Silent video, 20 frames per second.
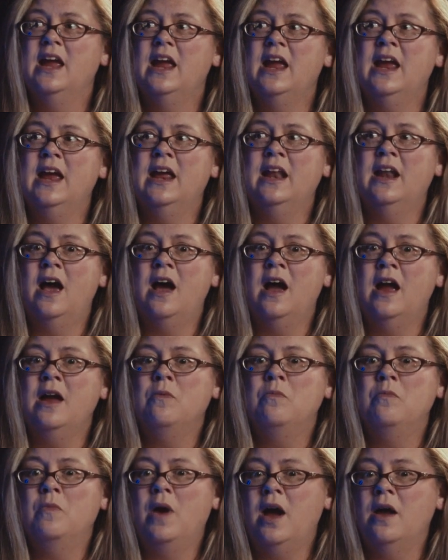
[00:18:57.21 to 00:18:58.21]
And I
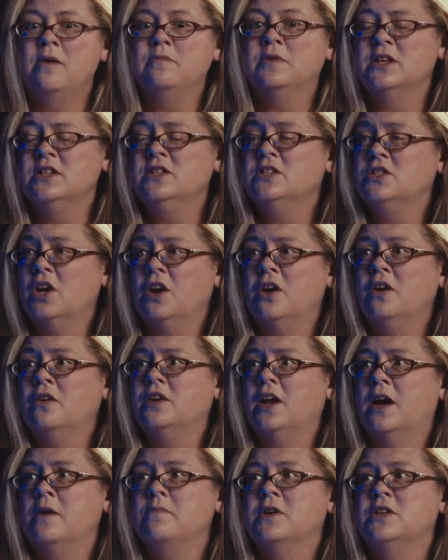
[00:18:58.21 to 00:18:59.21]
am I'm
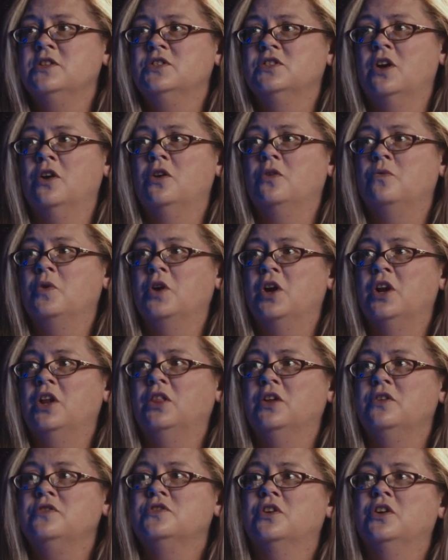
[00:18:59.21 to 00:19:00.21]
concerned. I'm concerned we're going to
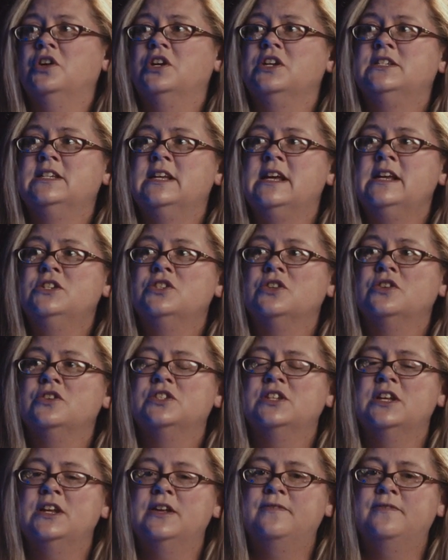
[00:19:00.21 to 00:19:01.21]
lose our good teachers and if